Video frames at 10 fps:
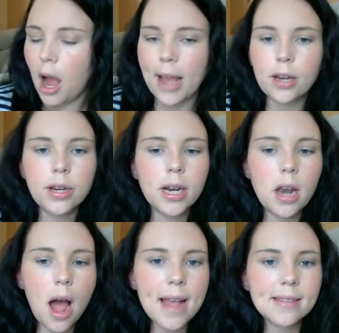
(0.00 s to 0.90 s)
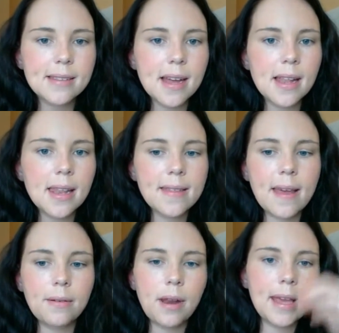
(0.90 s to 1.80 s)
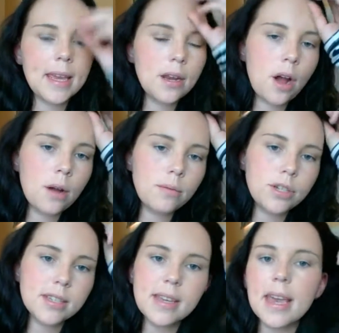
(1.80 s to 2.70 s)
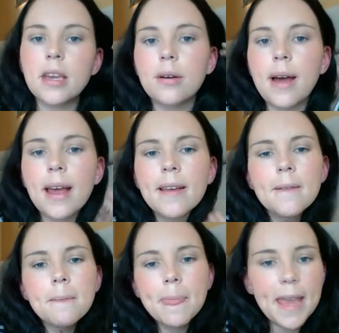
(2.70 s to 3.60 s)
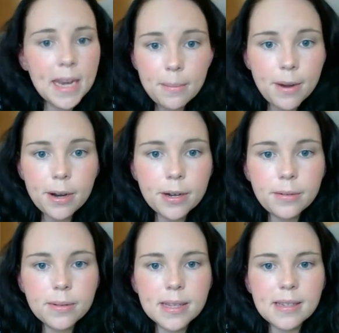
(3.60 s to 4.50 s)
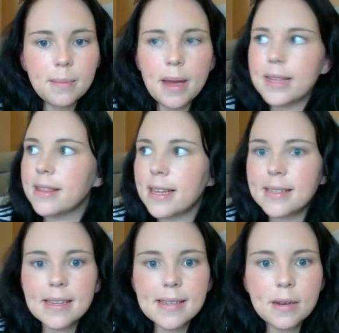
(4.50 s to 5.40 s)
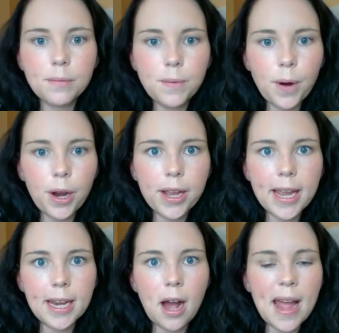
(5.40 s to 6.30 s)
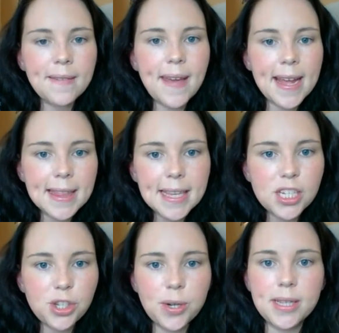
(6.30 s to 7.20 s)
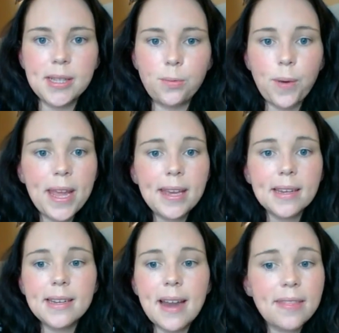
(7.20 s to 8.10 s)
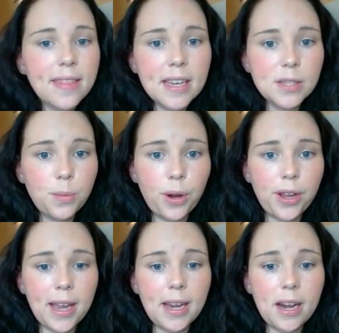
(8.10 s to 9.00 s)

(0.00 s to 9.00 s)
I couldn't lie still, and they were like, you know, we'll just get you a enema and all this. I'm like, this isn't working. I've had these during the week. Nothing is working.